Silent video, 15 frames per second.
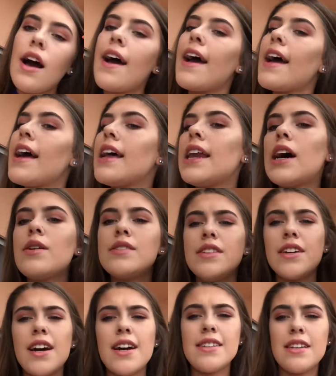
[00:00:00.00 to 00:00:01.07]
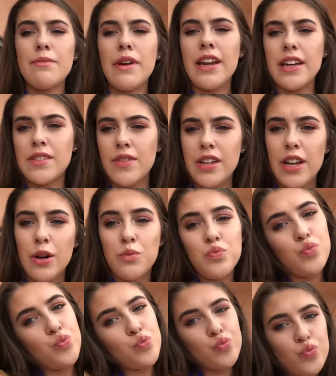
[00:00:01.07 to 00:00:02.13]
And I'll see you guys in my next video.
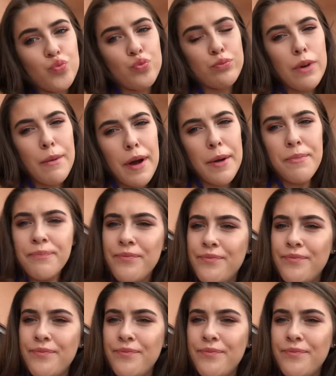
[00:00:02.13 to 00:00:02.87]
Bye-bye.